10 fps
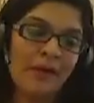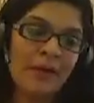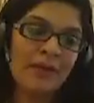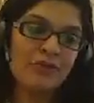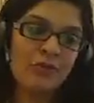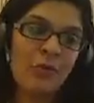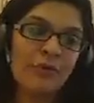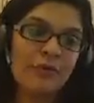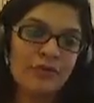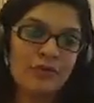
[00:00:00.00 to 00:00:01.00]
ensure
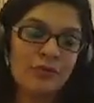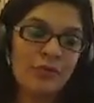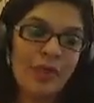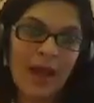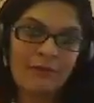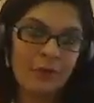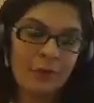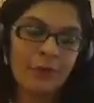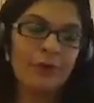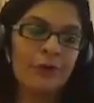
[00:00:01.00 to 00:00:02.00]
that you have a
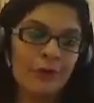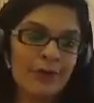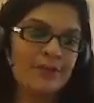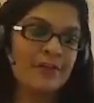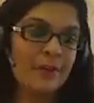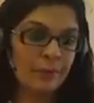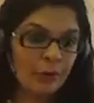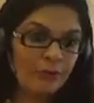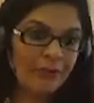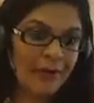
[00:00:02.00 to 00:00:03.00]
good holistic
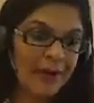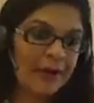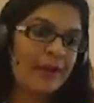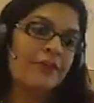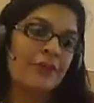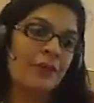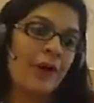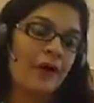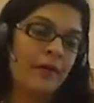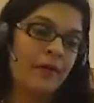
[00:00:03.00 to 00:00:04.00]
profile if you
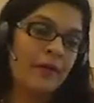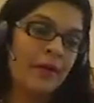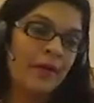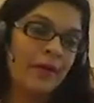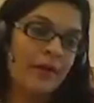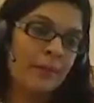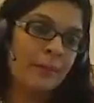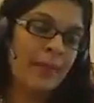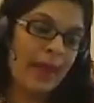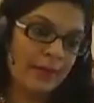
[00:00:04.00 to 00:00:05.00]
are
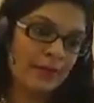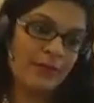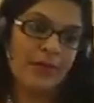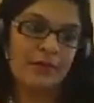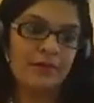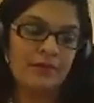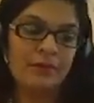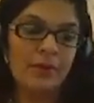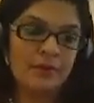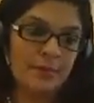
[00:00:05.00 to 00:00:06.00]
planning to get
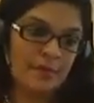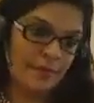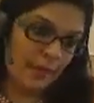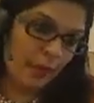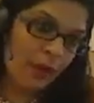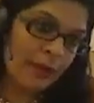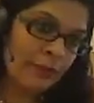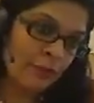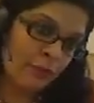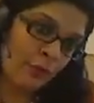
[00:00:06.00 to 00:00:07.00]
into a specific
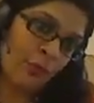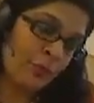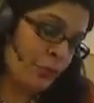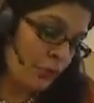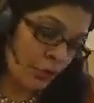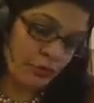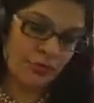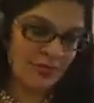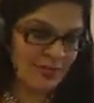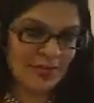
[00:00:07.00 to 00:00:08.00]
college, not
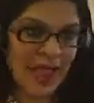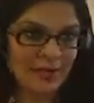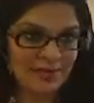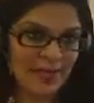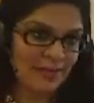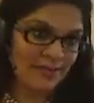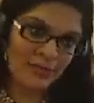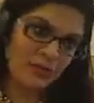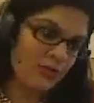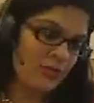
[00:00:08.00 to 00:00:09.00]
just the
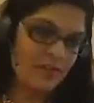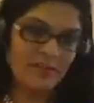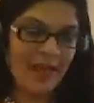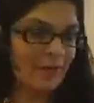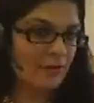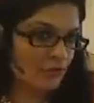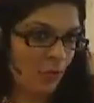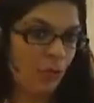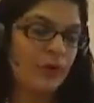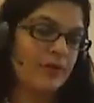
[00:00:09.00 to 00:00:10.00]
SAT
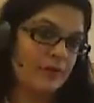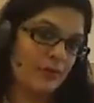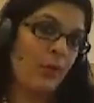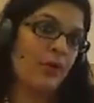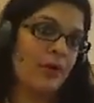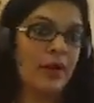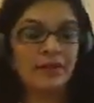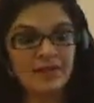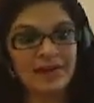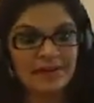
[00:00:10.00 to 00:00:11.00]
score is, or
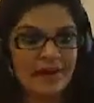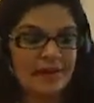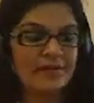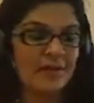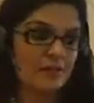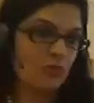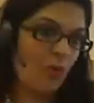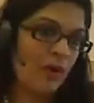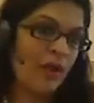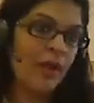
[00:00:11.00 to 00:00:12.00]
another standardized test
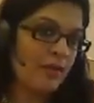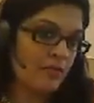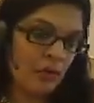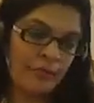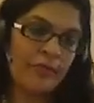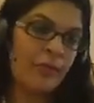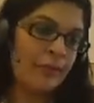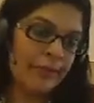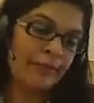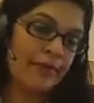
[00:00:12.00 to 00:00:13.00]
score is not the
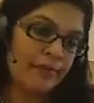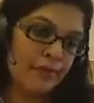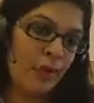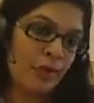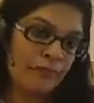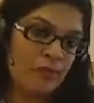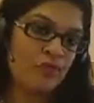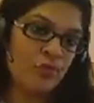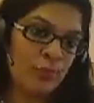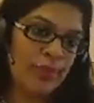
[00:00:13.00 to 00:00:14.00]
only criteria on
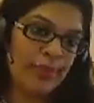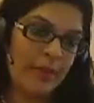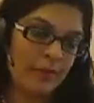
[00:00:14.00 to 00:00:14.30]
which you will get